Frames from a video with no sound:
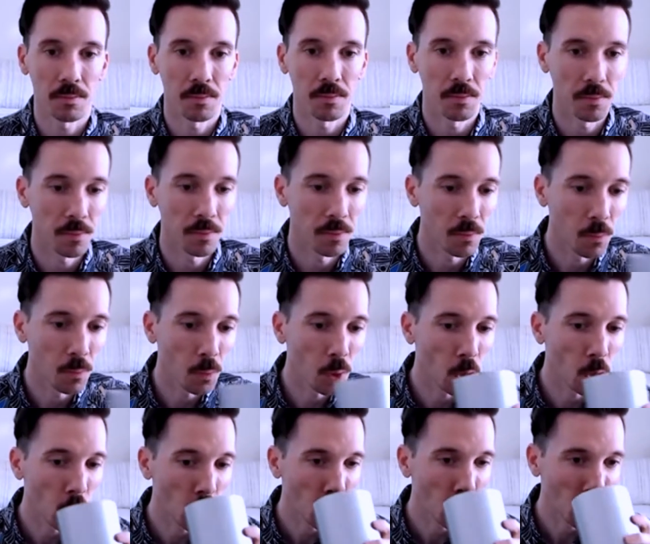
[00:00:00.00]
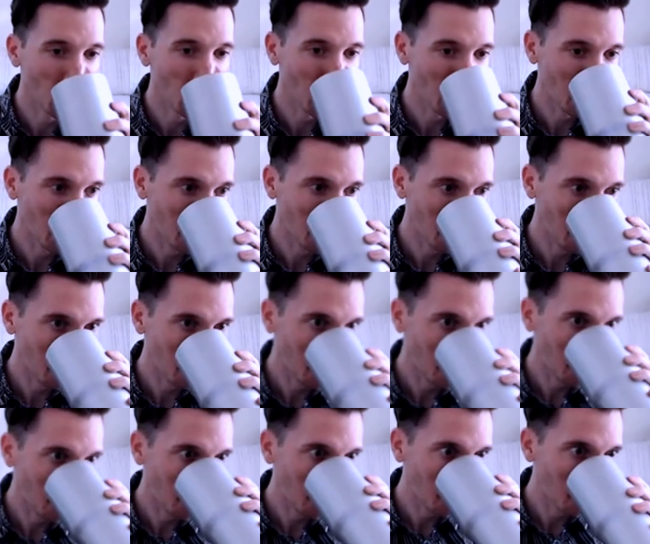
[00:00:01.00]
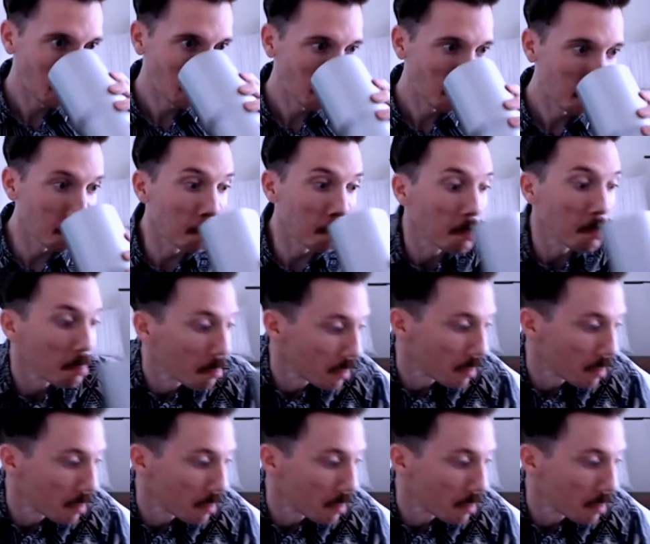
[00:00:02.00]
(not speaking)